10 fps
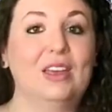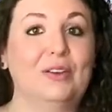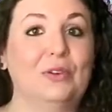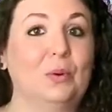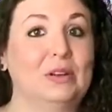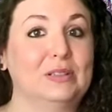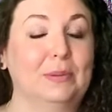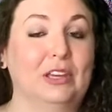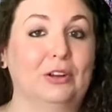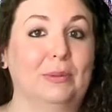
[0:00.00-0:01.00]
If you want to
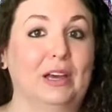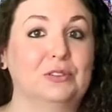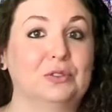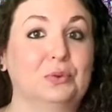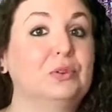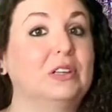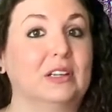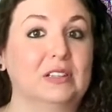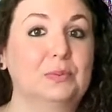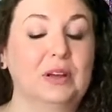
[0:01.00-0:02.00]
make your mask really
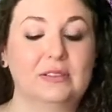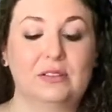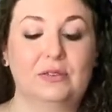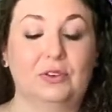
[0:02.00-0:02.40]
expressive,